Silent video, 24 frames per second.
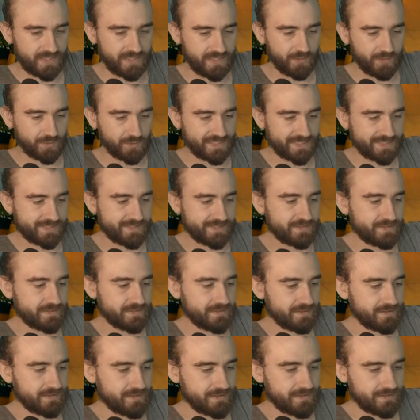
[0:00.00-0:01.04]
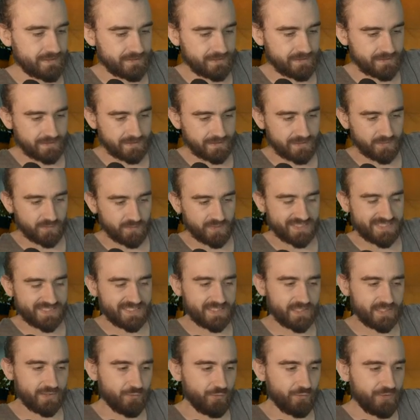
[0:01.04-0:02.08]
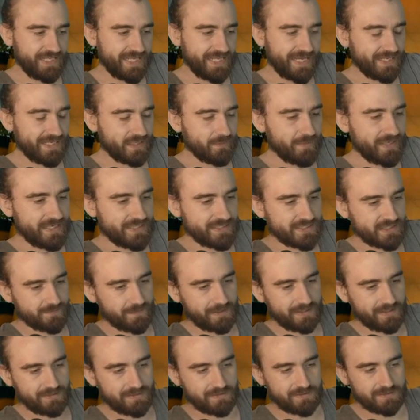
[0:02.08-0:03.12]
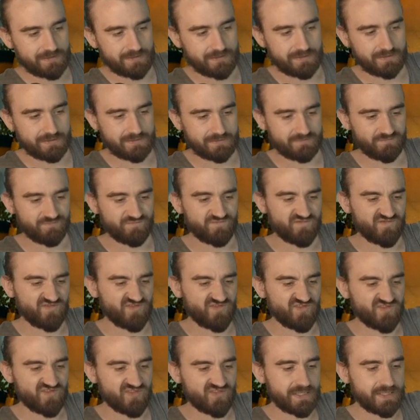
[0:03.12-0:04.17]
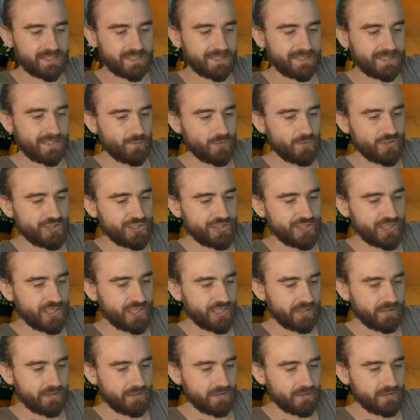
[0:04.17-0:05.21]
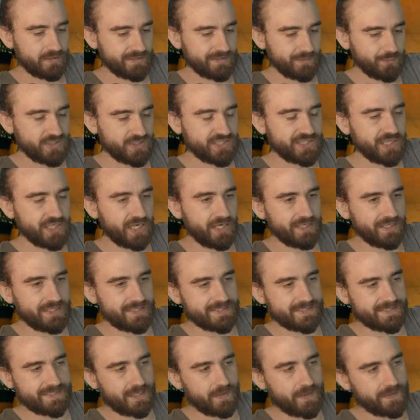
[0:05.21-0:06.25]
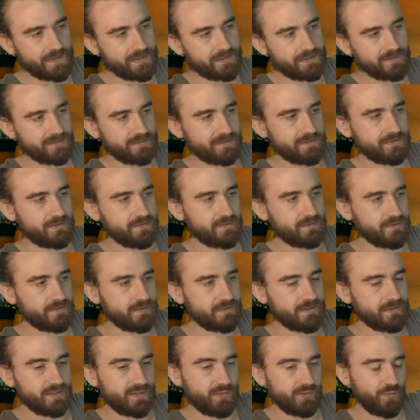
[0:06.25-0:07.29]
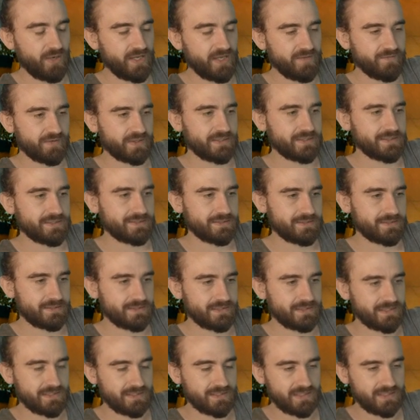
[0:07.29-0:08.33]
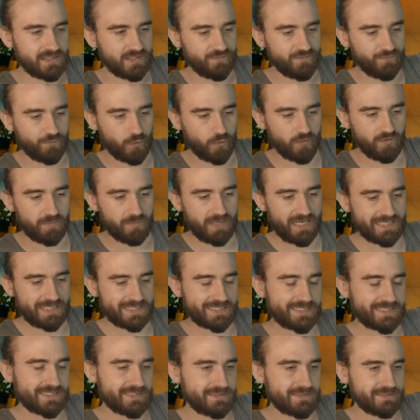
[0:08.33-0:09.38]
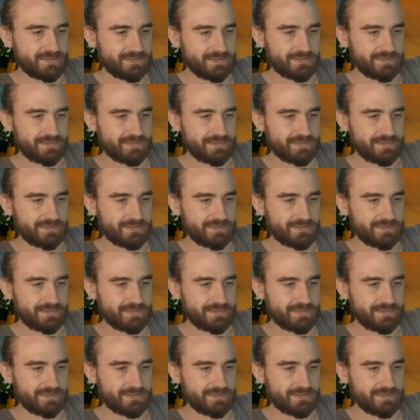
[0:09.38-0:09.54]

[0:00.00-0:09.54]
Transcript: No, Doctor. Just need a reanimation spell. We're done. We're done in this town. Raver. Or the Manus.